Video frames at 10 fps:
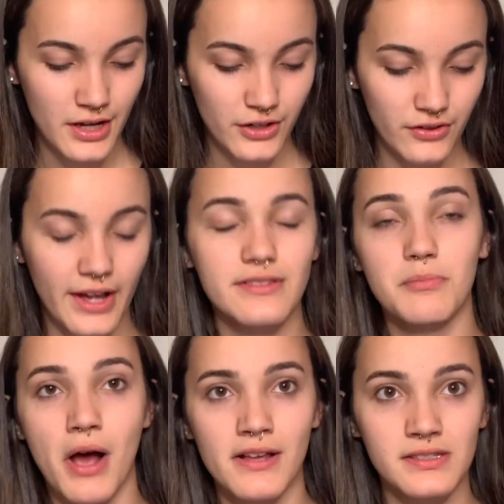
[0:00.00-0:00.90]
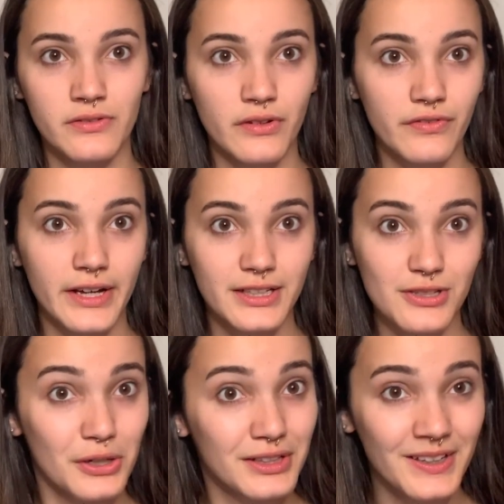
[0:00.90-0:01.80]
creates a positive effect
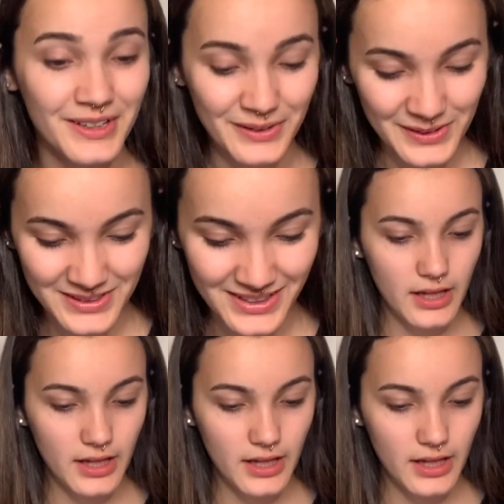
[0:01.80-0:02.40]
on Leos.